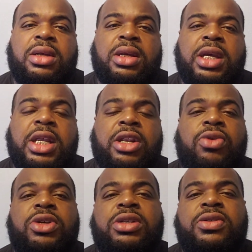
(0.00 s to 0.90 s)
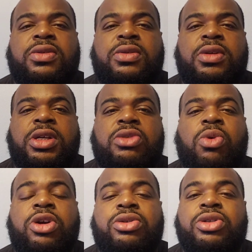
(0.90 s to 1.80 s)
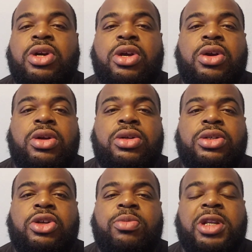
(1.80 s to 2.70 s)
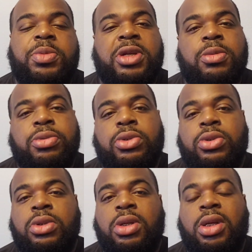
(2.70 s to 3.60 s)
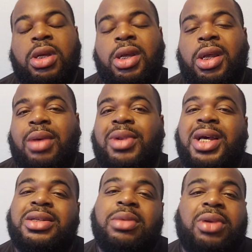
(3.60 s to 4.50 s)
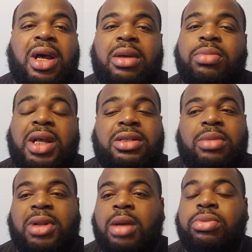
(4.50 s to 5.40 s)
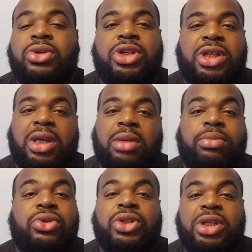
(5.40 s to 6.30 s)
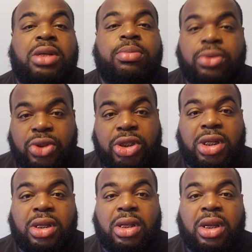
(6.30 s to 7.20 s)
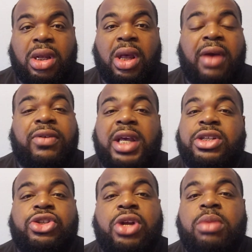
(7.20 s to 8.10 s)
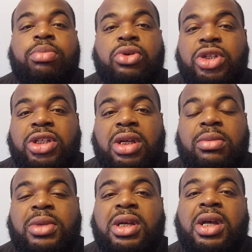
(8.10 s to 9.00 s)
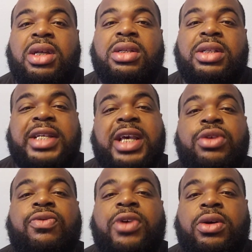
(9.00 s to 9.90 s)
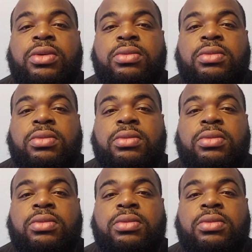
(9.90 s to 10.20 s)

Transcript: he didn't know his words were gonna hurt so many people. Blah, blah, blah, blah, blah, bullshit. I feel like it's straight bullshit, because that's how you felt.